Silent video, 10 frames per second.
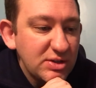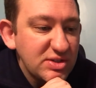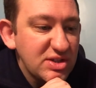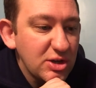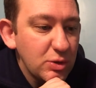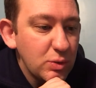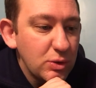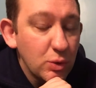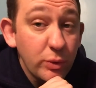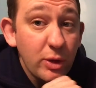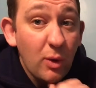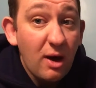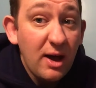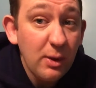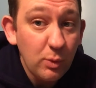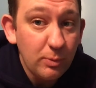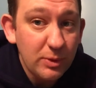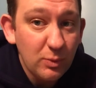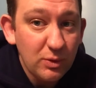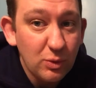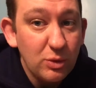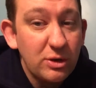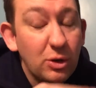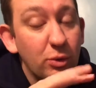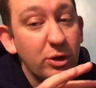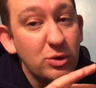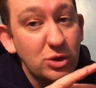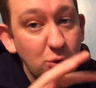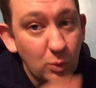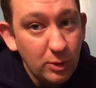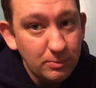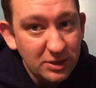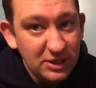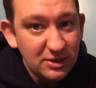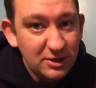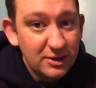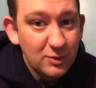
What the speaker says: So although although you won't be